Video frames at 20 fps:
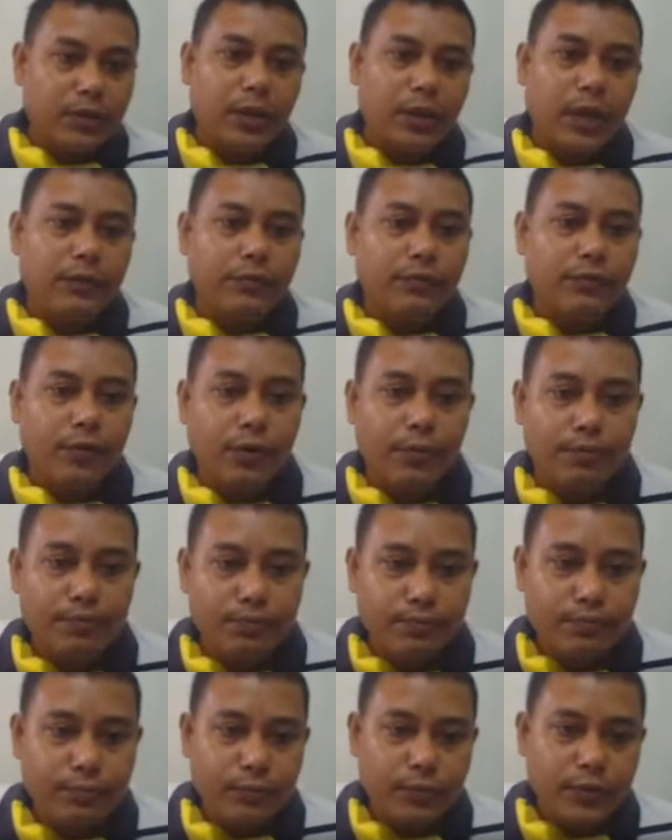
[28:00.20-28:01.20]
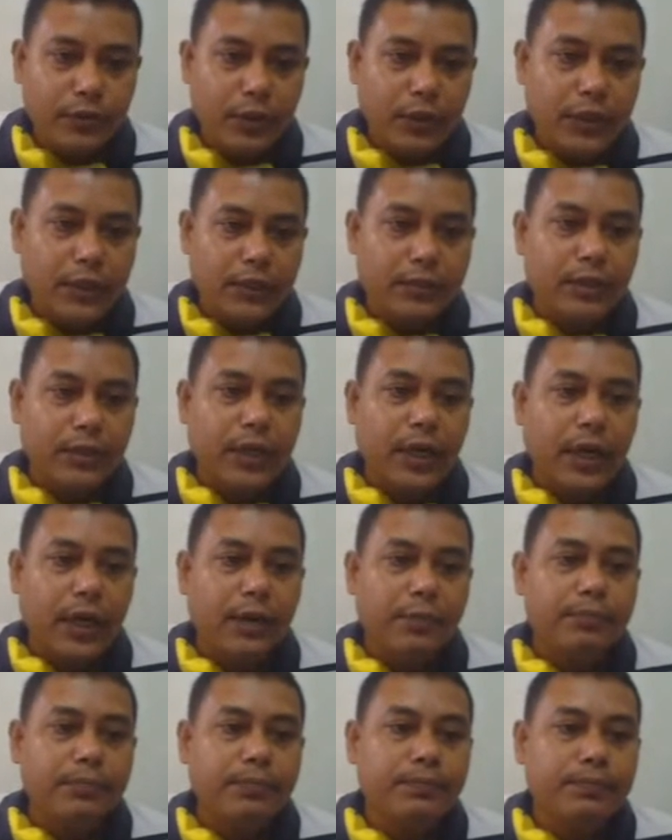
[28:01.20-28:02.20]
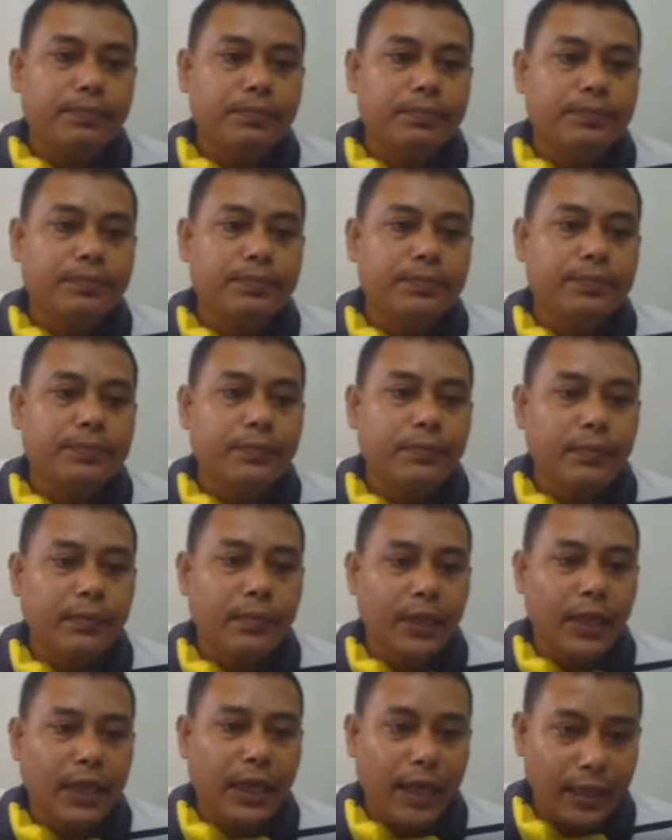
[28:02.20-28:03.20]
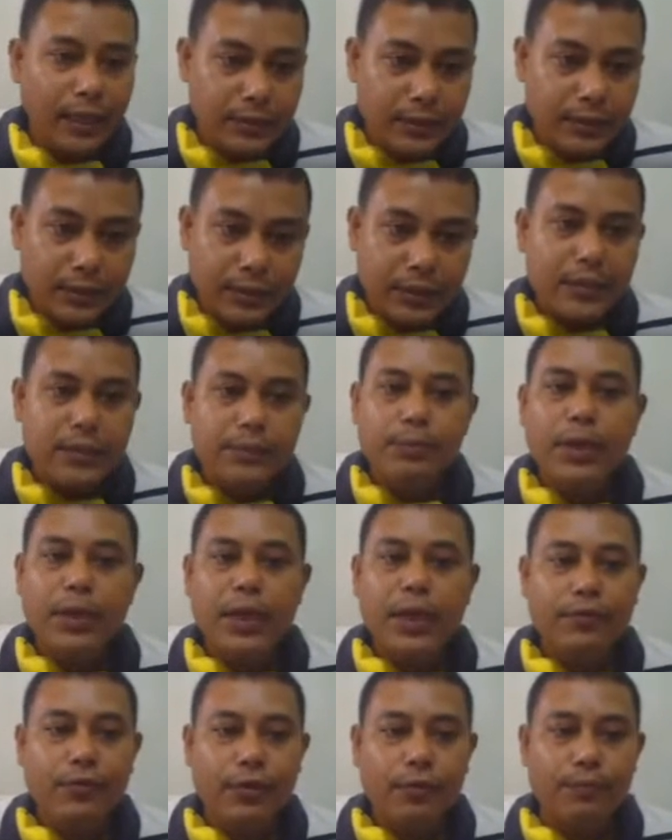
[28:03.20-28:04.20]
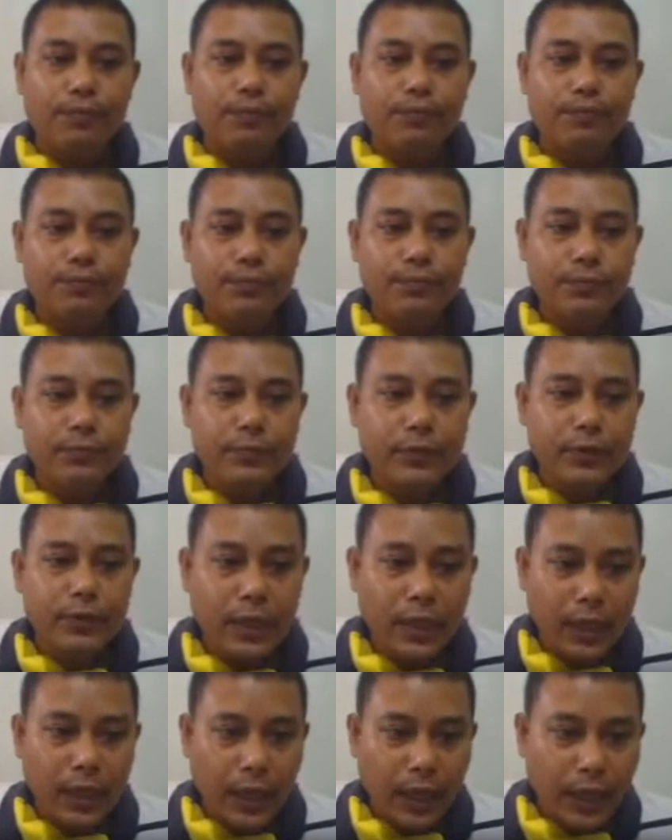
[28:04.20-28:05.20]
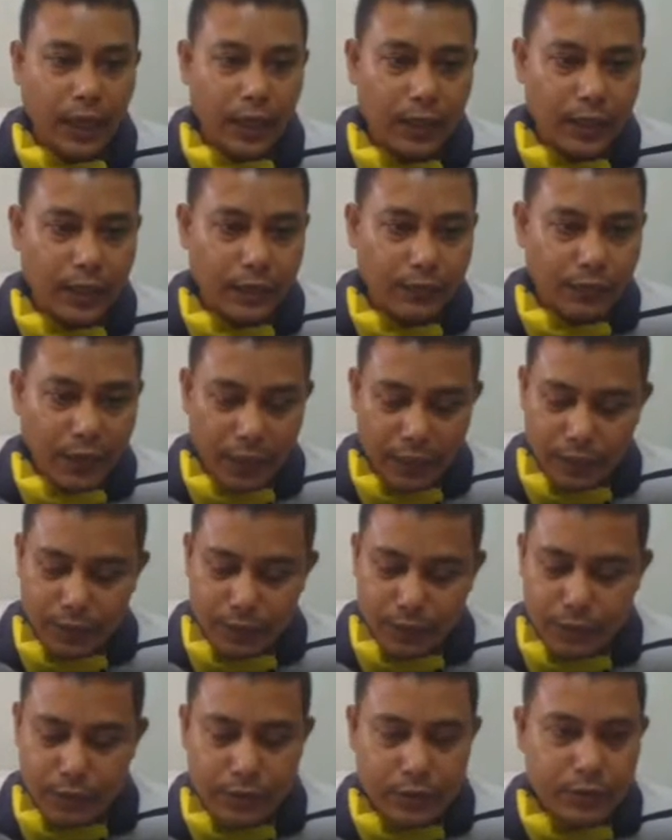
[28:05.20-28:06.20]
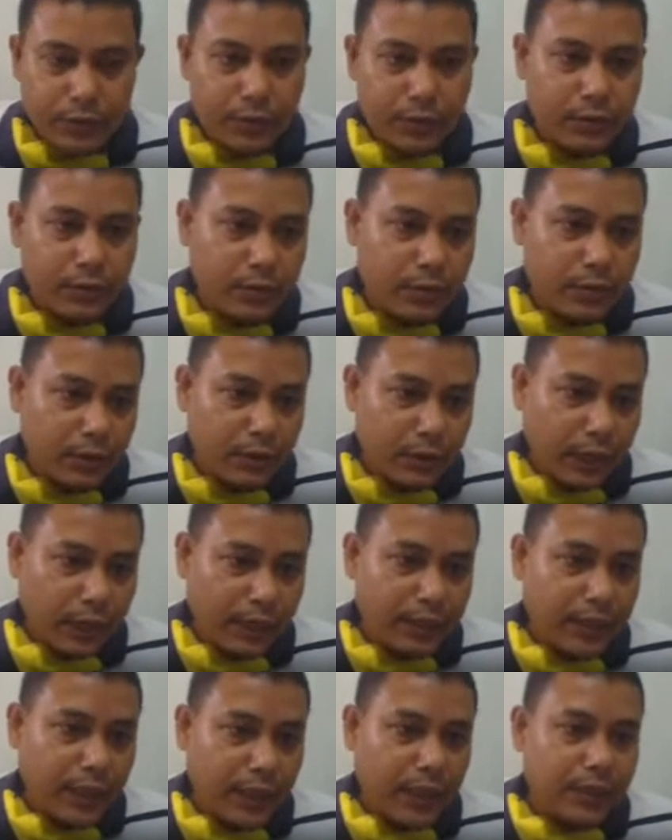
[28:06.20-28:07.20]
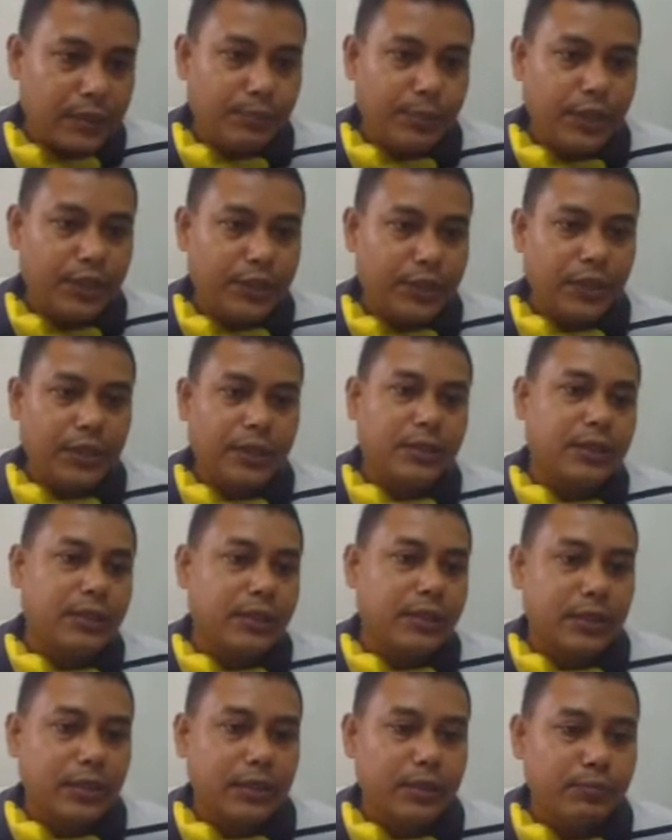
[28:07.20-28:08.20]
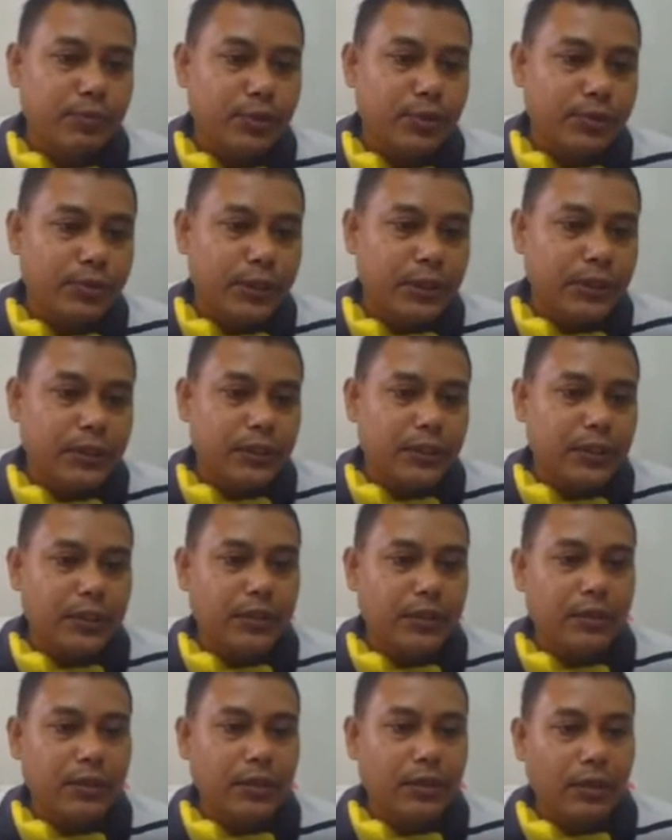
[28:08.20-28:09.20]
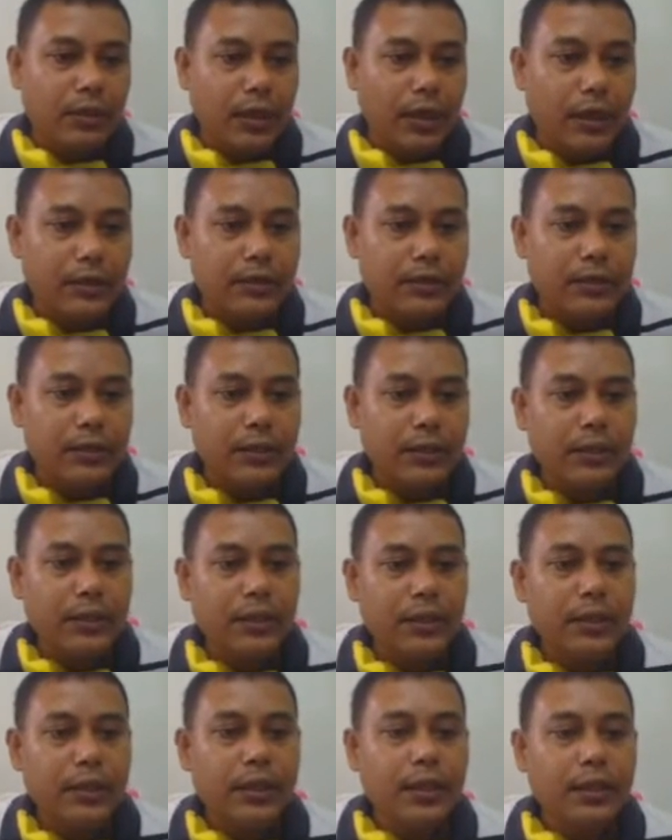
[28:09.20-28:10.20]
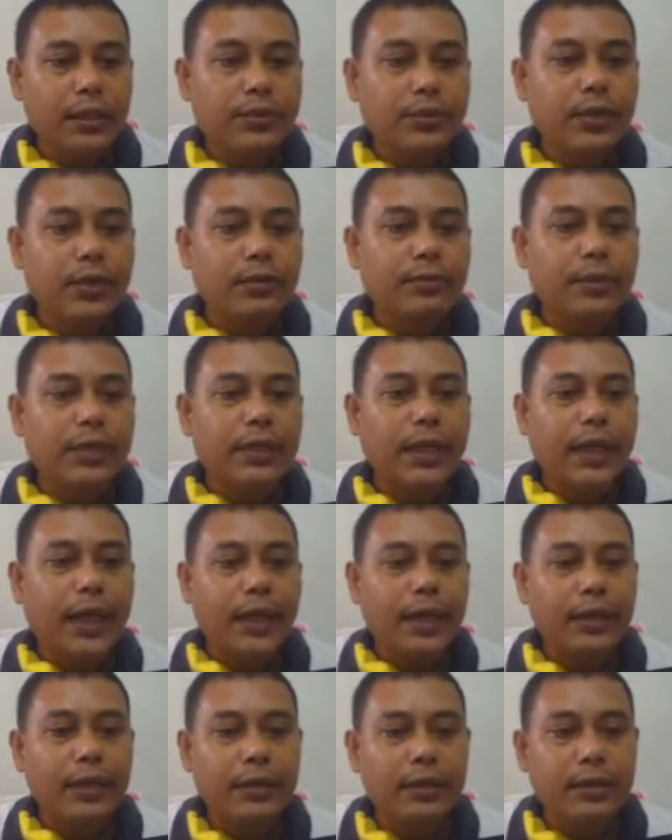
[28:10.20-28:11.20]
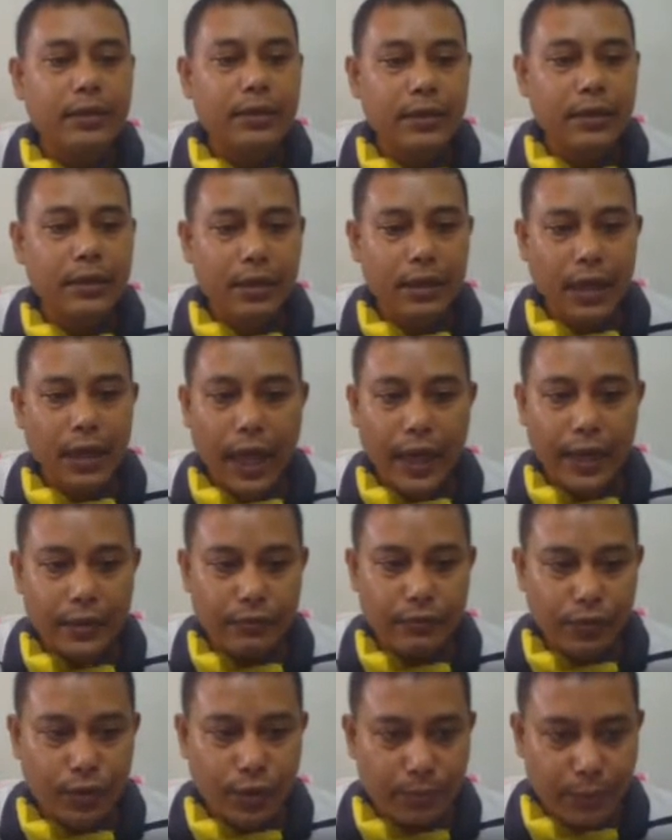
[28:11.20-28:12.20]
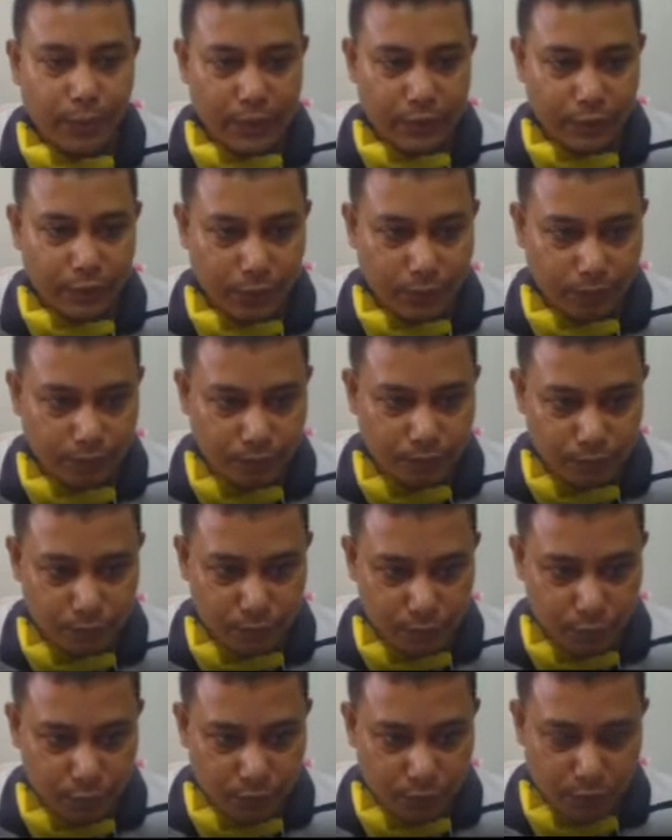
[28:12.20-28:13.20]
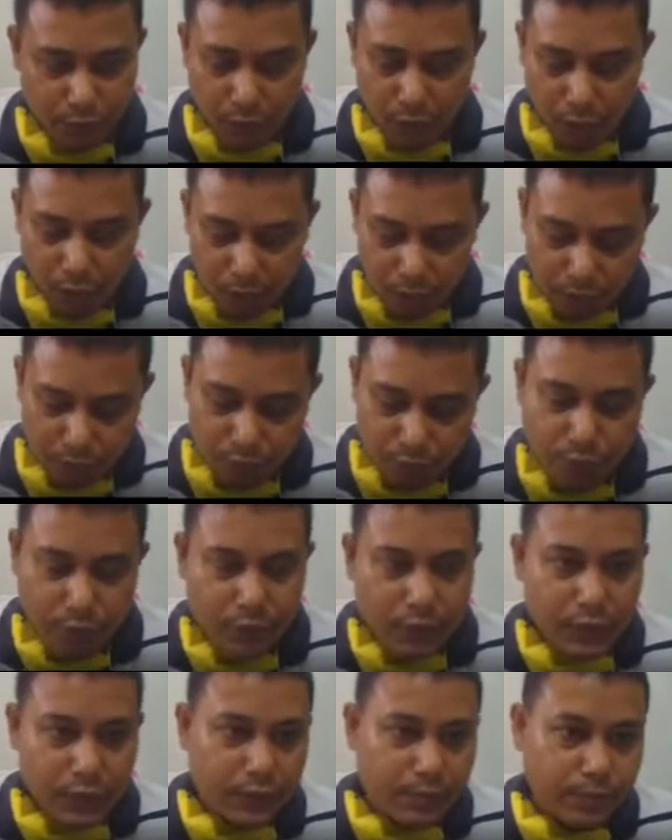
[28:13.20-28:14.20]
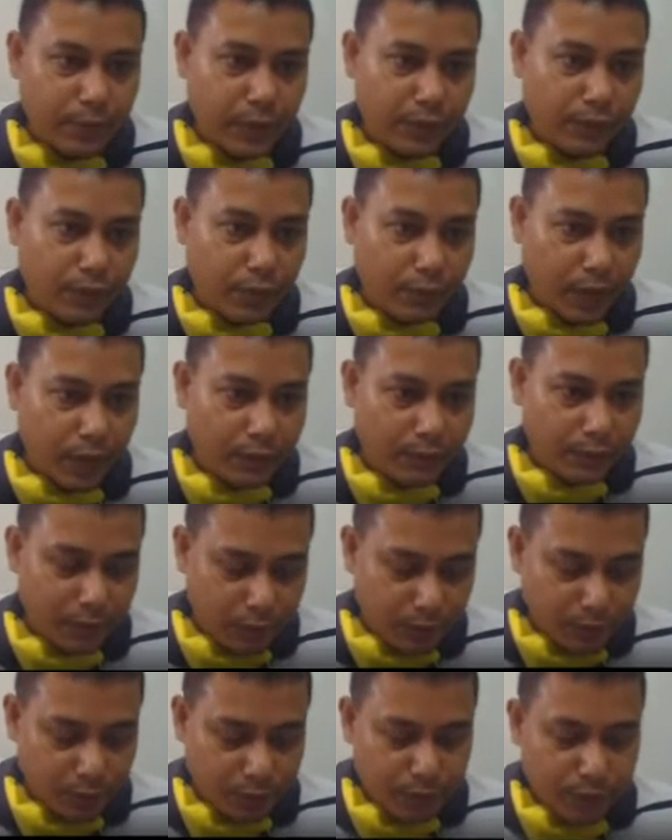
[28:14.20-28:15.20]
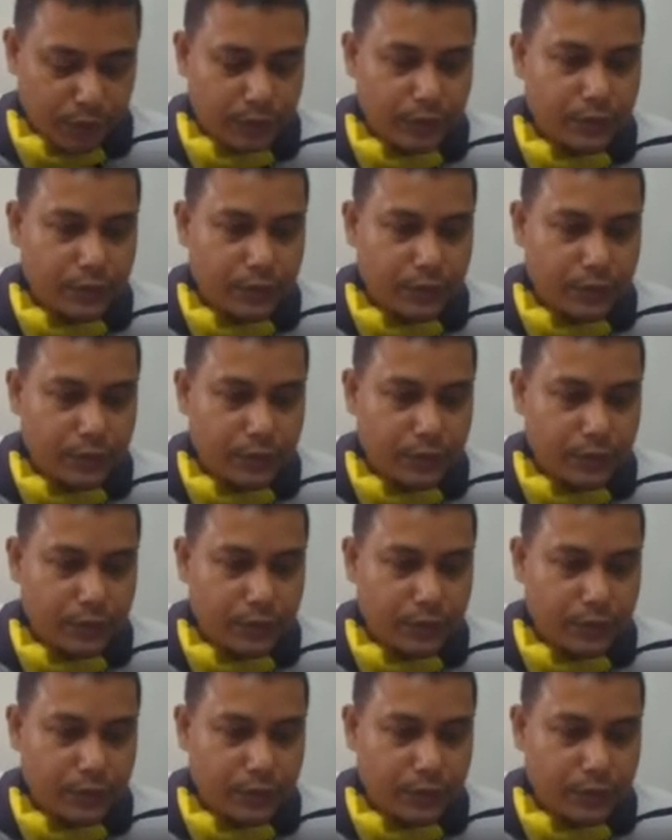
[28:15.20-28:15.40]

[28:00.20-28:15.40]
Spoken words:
form, so it will come as display form. If I write the expression in between single dollars, it will be a line format form. So for display form, I will use